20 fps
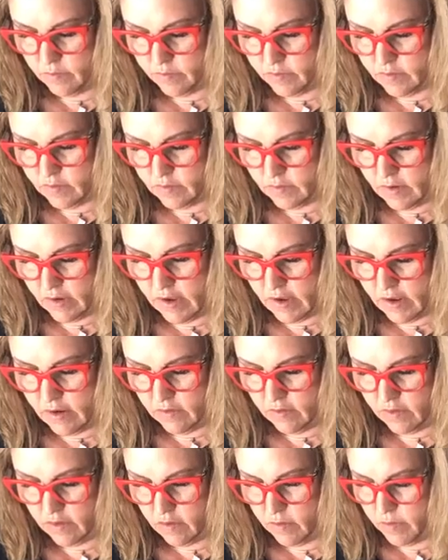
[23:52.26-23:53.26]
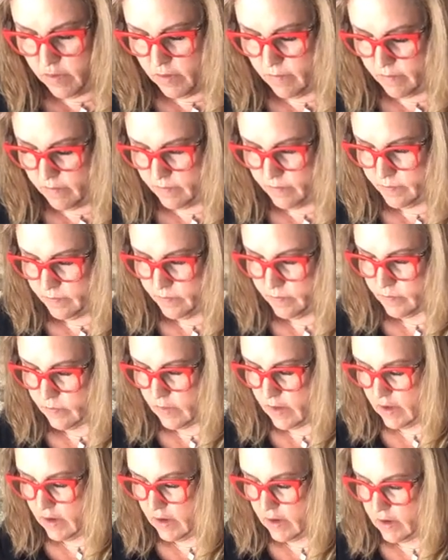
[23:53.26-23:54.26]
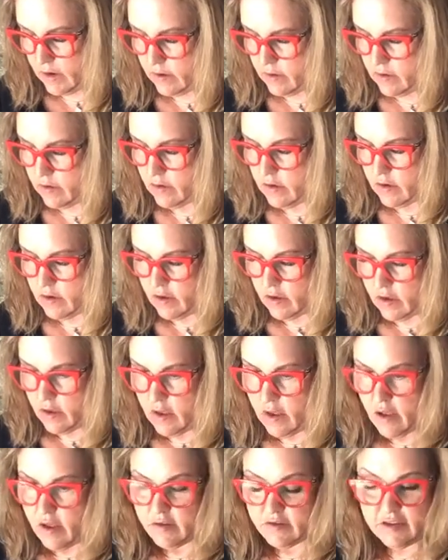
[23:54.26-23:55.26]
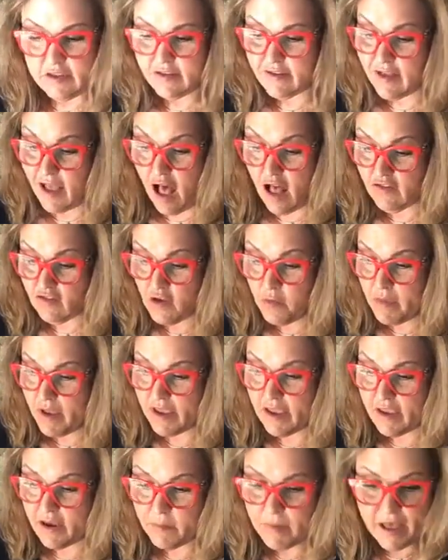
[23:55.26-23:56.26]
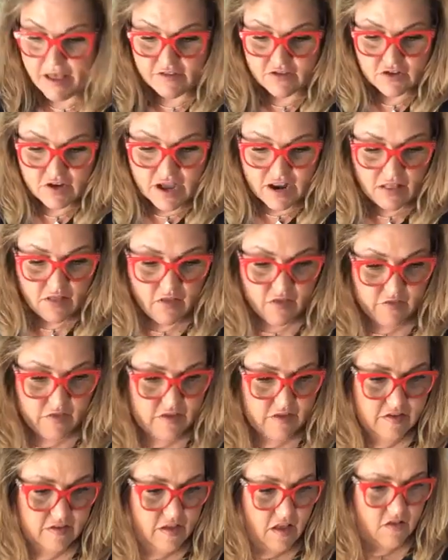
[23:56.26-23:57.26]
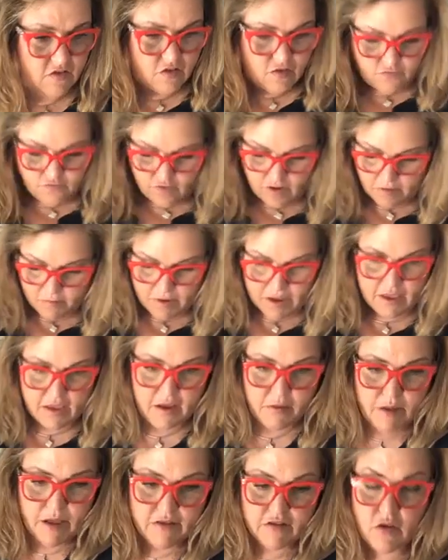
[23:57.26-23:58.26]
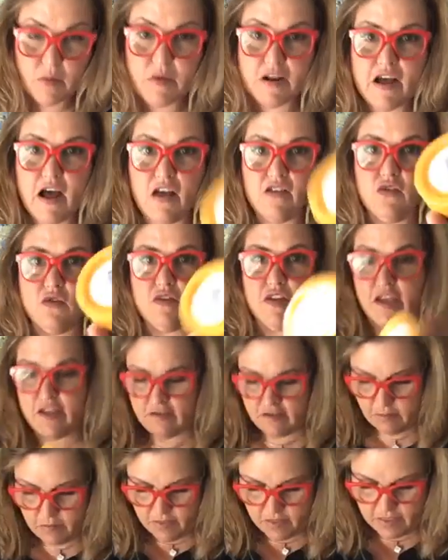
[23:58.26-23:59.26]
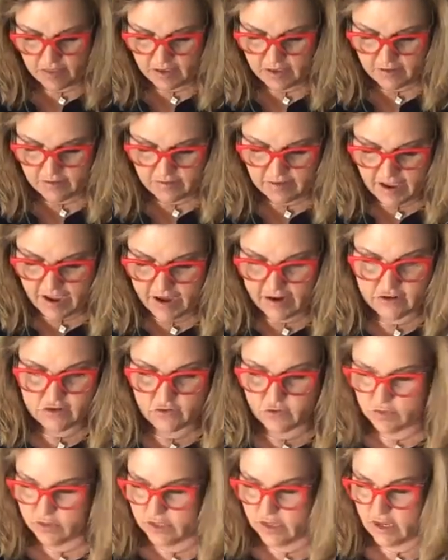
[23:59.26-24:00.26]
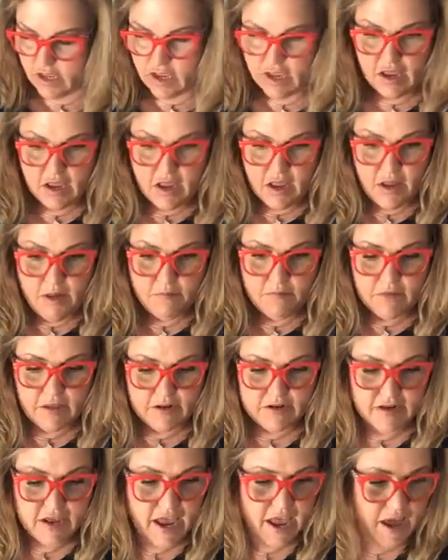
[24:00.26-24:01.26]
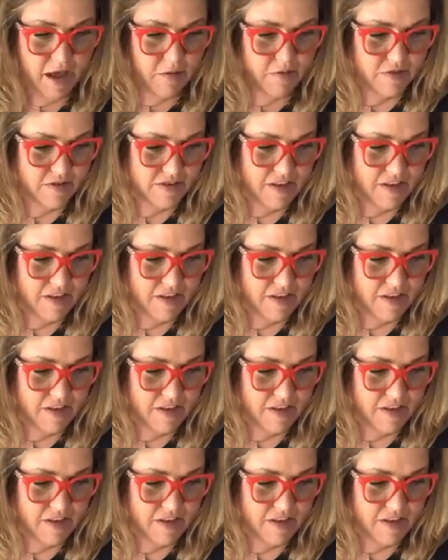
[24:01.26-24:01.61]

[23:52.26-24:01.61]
Oops, I got a little bit in here. See, it's also making a mess. This is also fun making a mess. So I'm going to also take some of this, actually, and dab